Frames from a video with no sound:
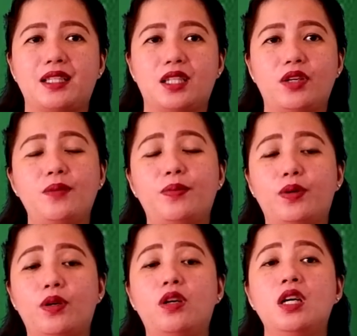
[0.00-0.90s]

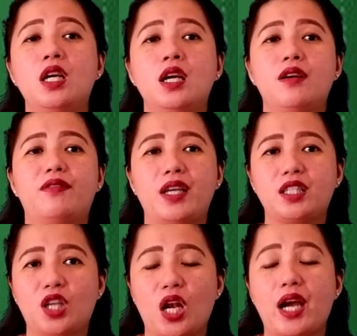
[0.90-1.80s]

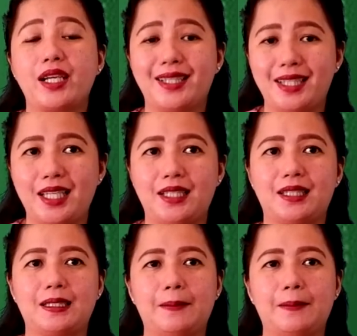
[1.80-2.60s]
cerebrovascular disease.